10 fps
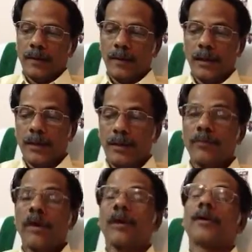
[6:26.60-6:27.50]
I
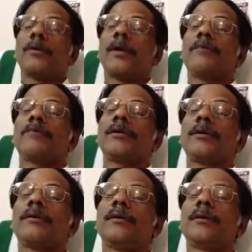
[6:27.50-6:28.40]
will
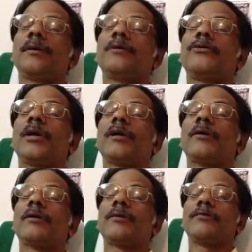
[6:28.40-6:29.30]
definitely
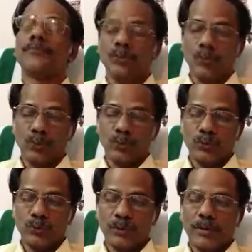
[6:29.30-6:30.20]
take
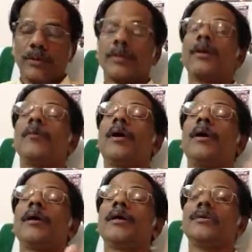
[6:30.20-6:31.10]
refuge in
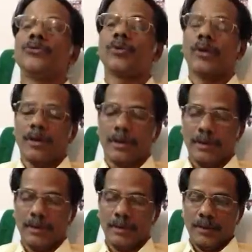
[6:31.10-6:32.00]

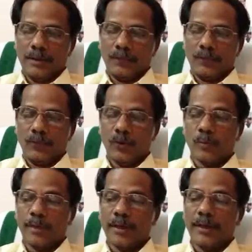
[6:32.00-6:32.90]
Maheshwara for
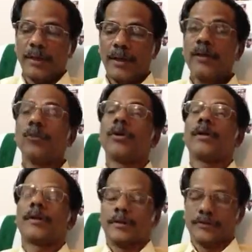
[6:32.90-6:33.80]
my
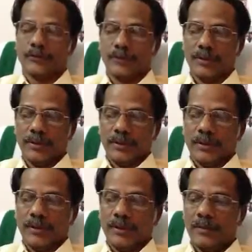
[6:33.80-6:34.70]
deliverance
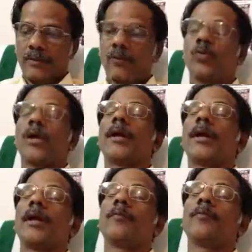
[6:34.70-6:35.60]
when
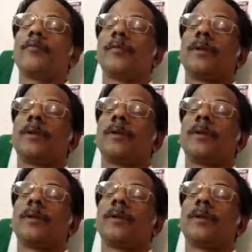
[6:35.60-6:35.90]
I am